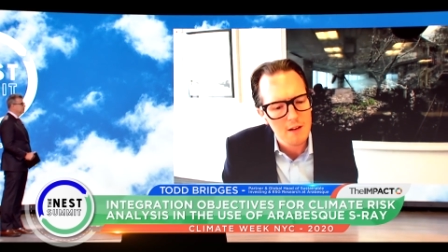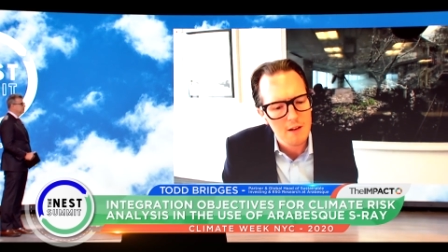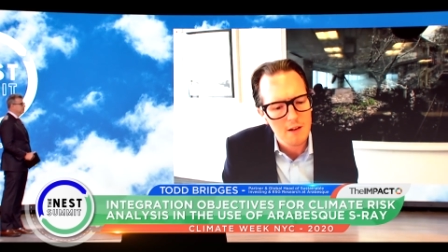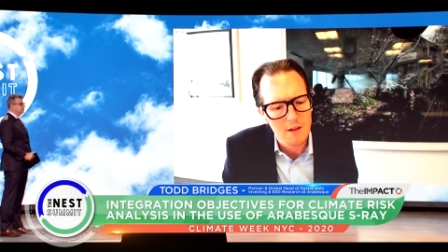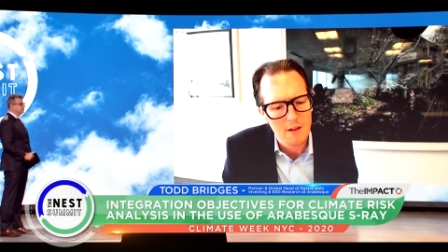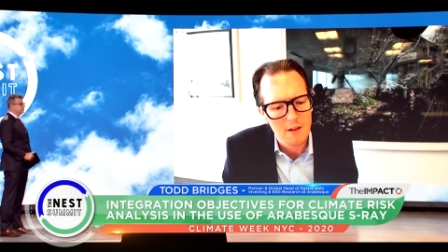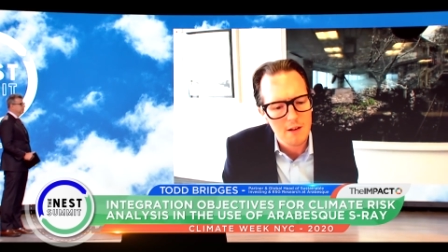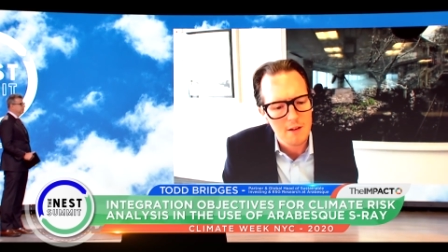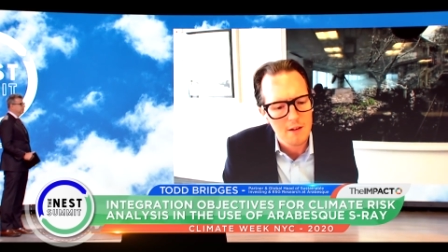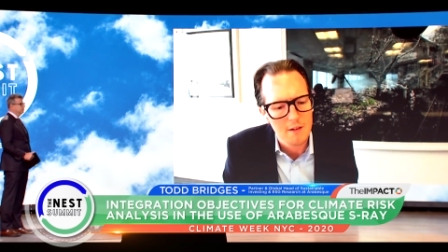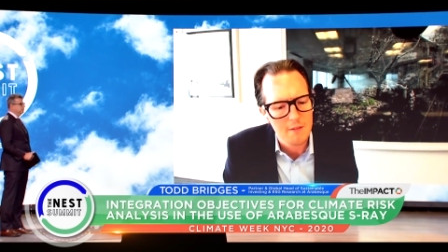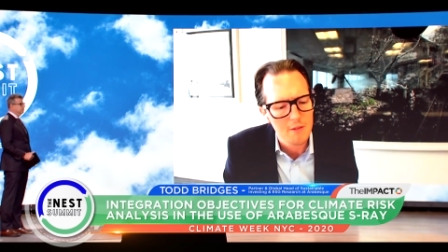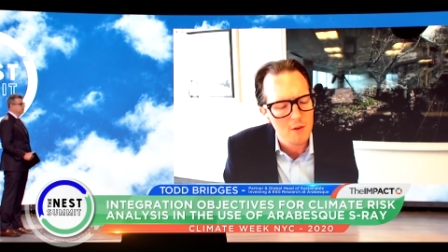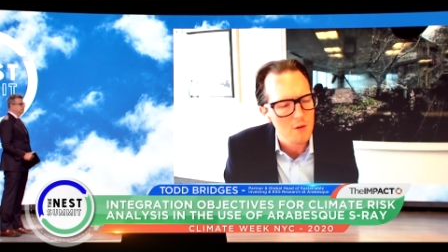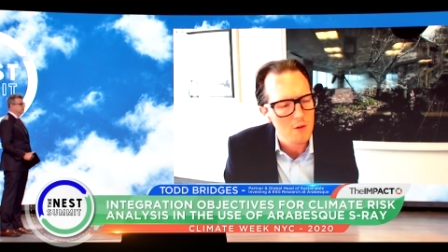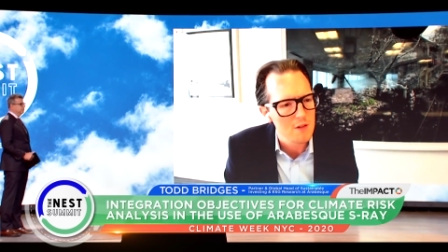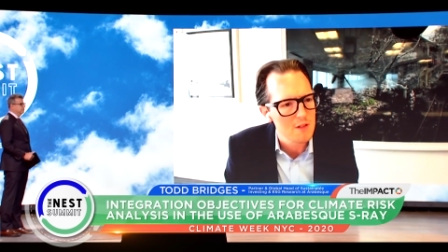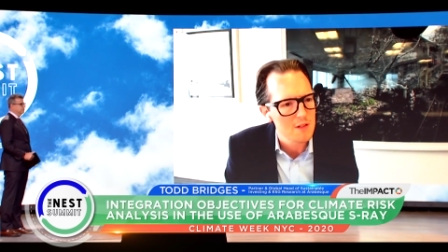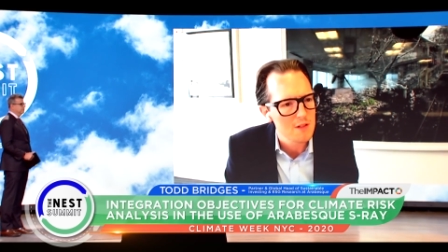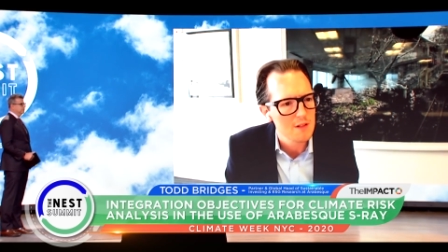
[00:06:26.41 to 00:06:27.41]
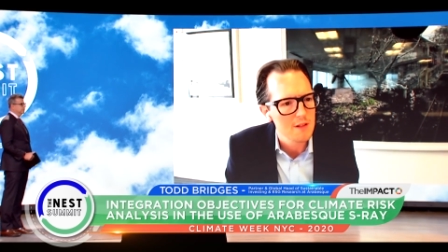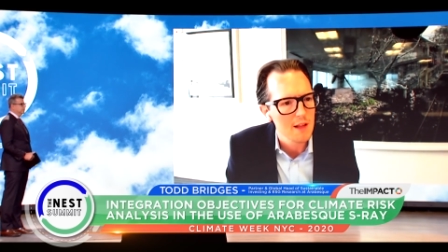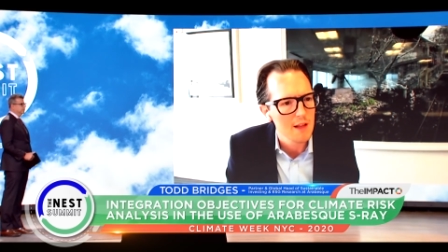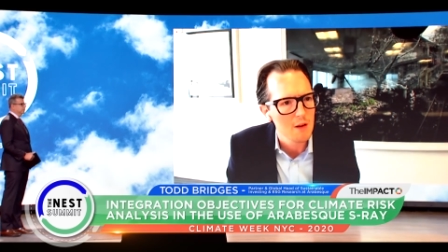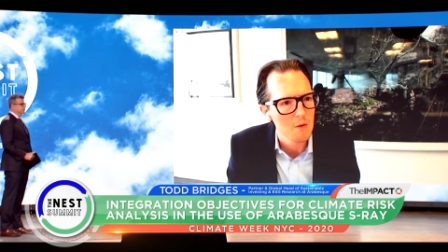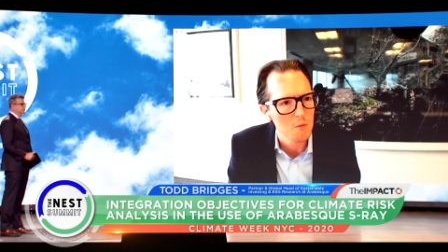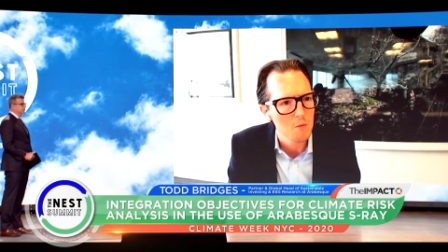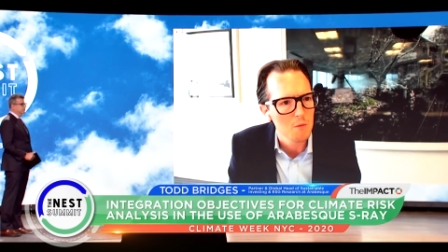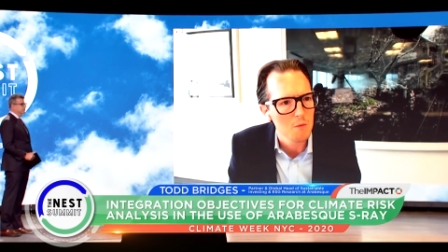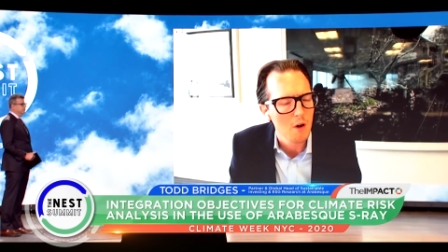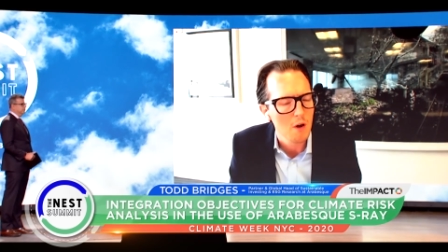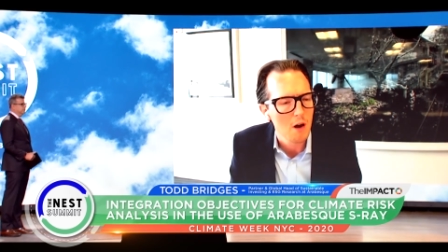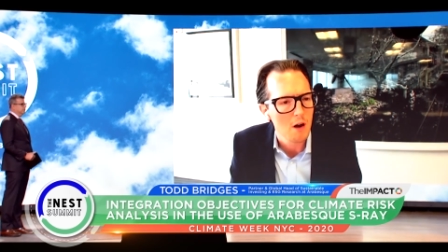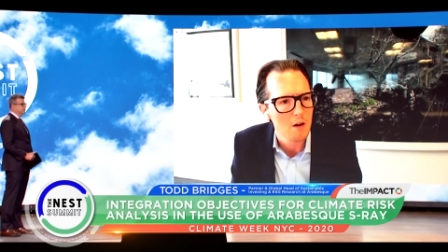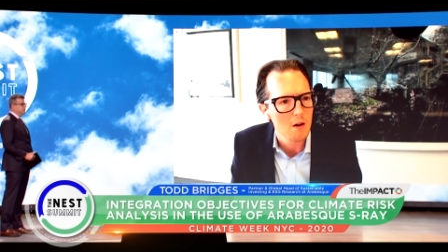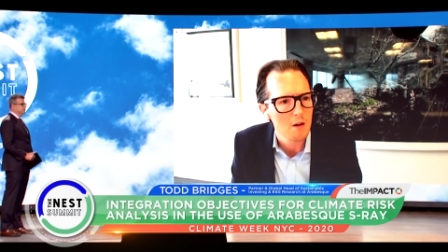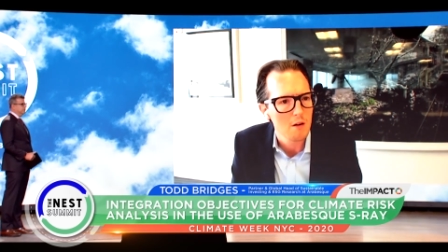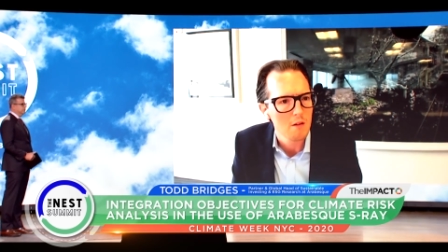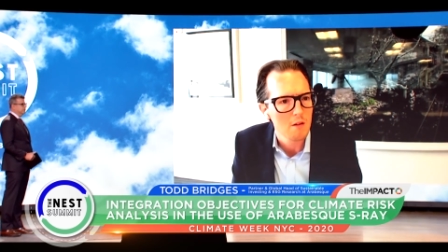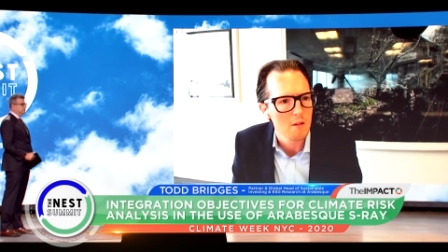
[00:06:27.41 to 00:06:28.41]
Of course, they
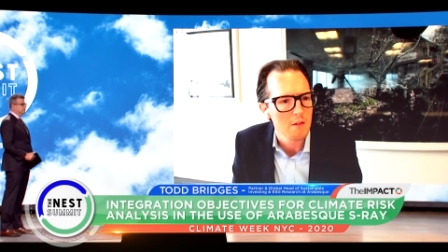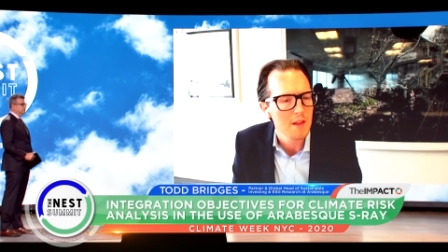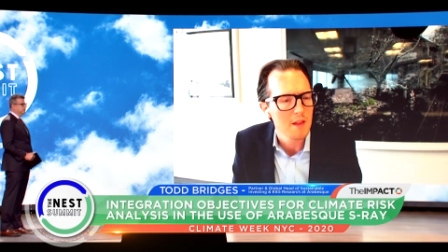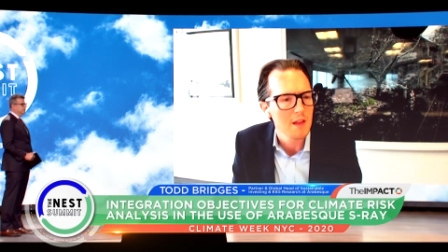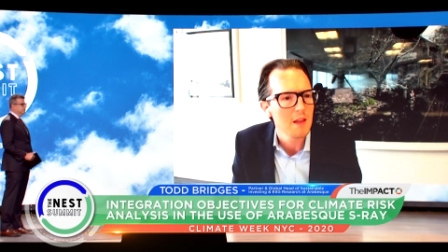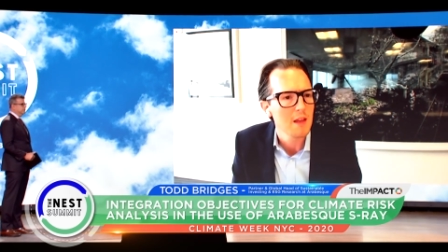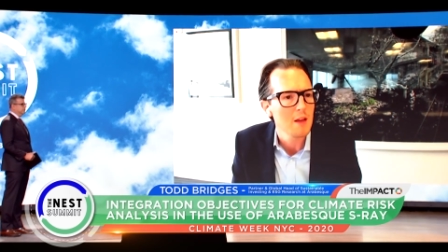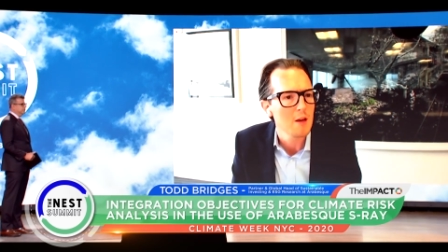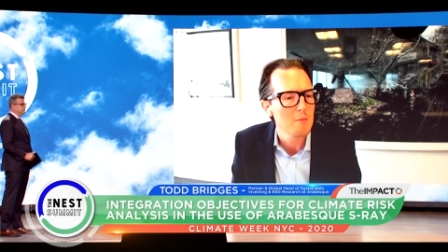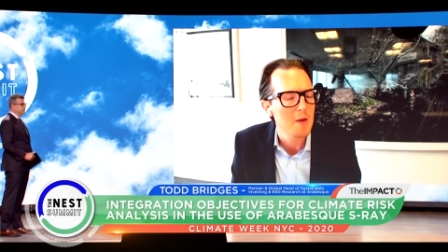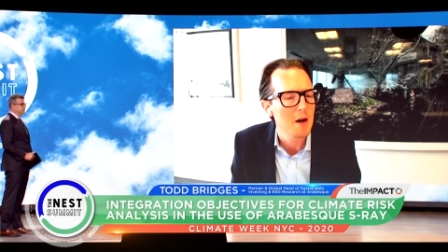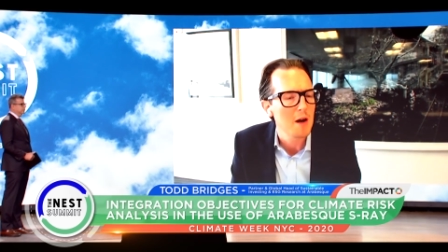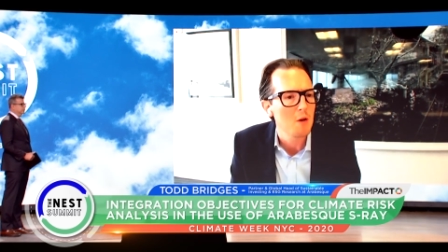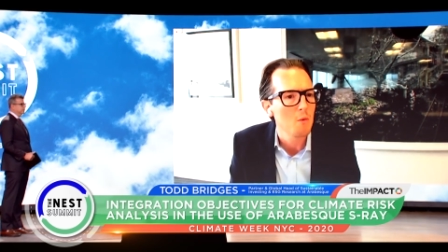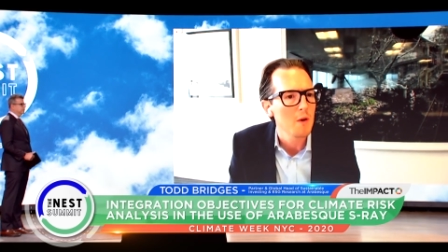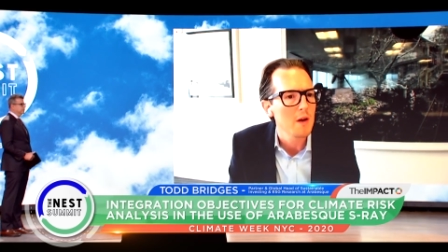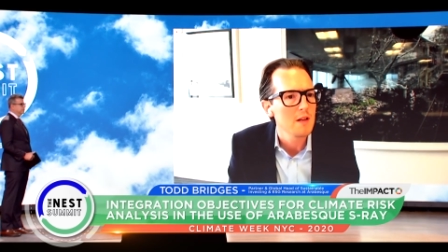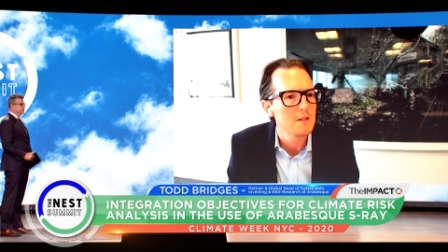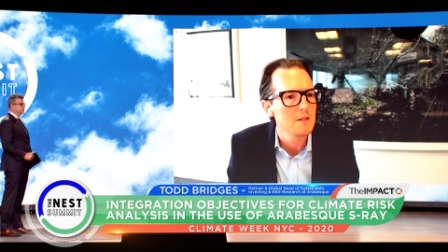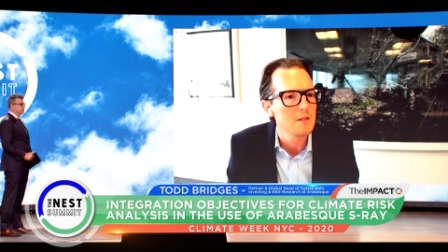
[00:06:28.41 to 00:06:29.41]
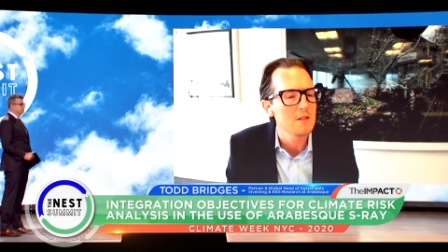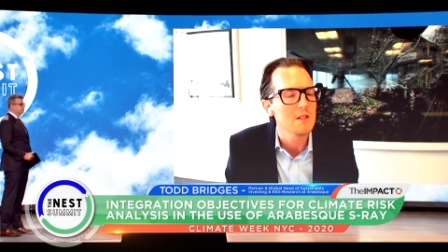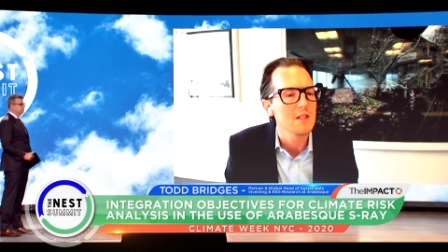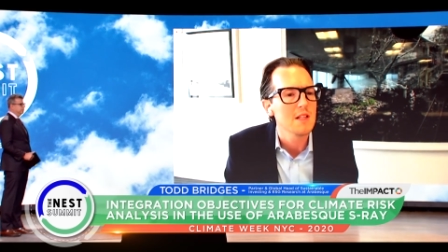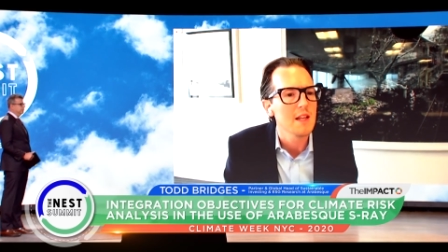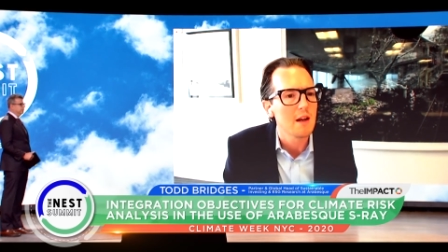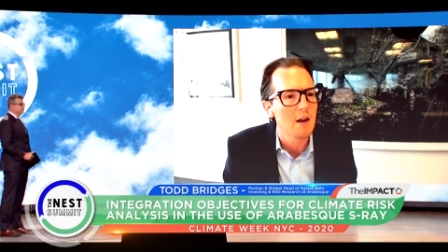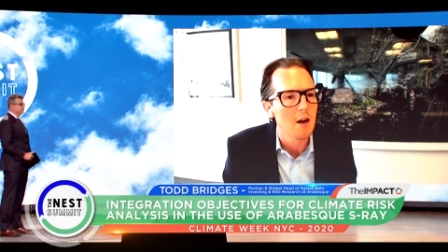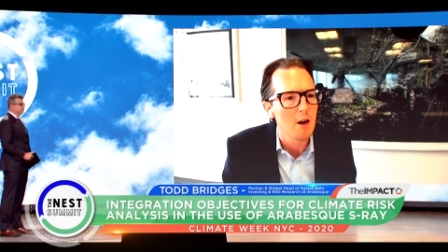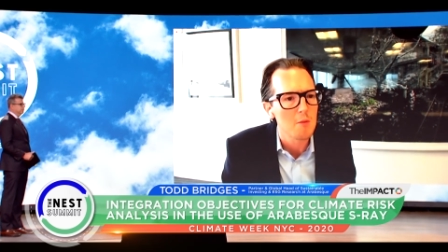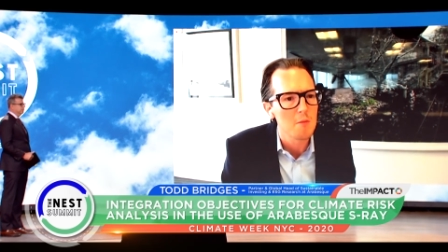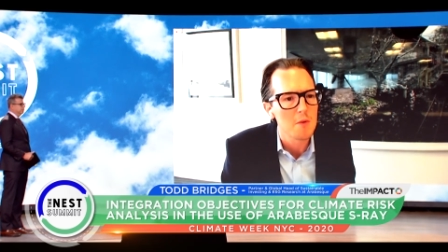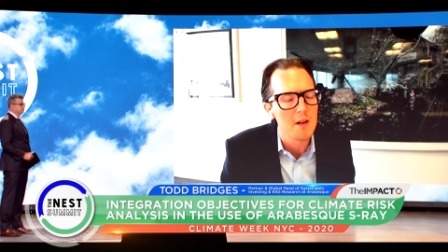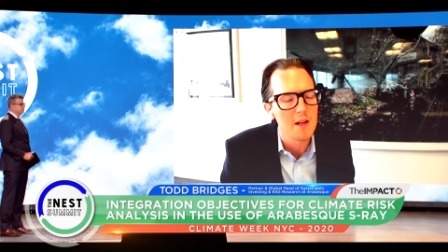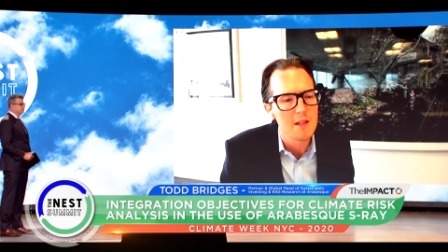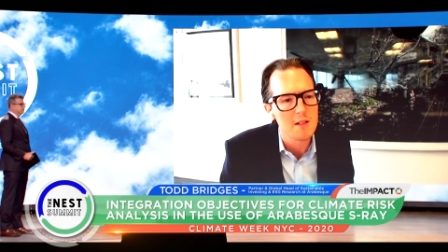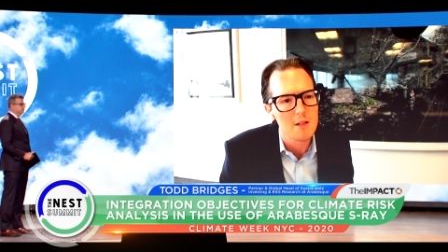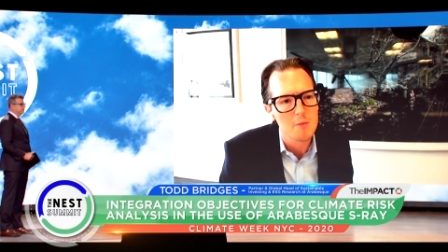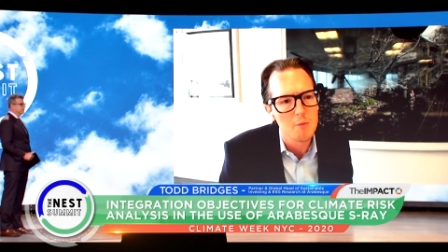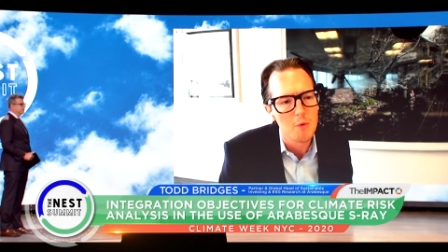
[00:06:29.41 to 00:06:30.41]
are thinking about ways to decarbonize
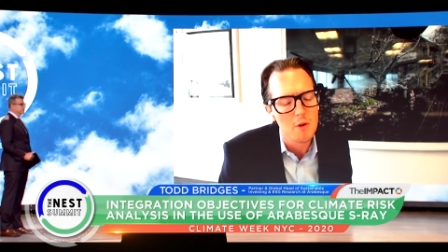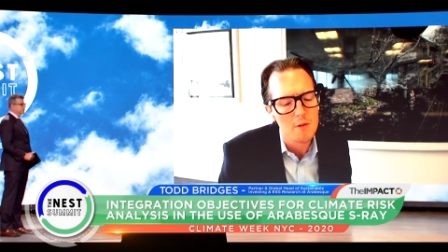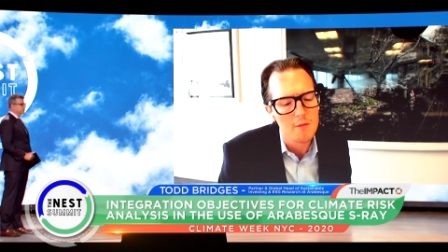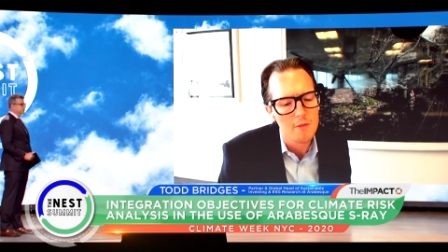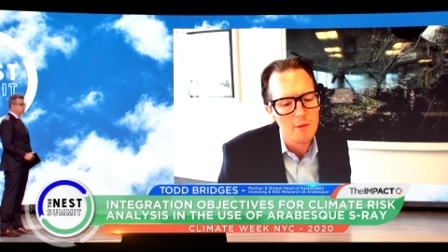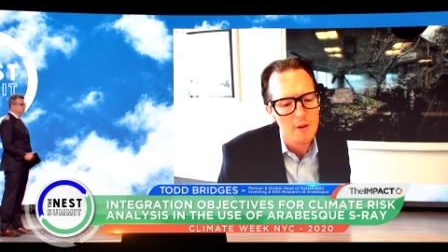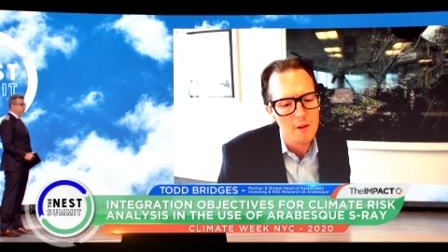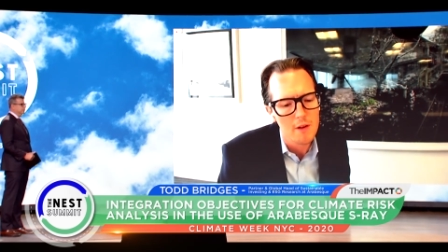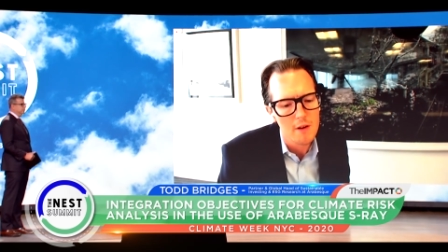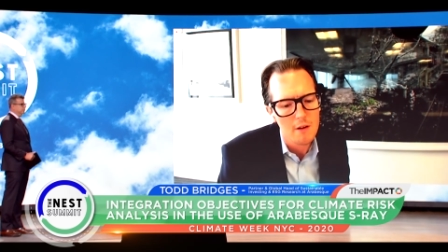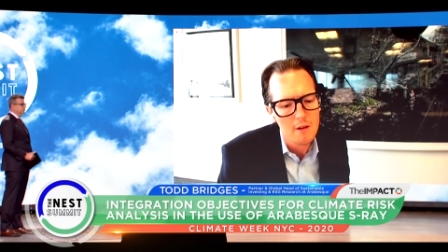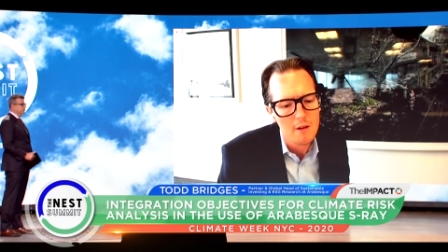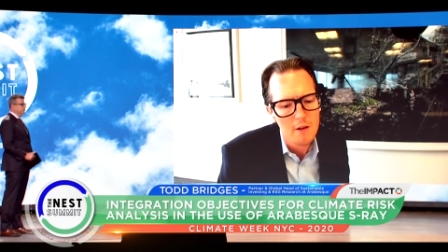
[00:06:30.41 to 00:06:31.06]
the portfolio,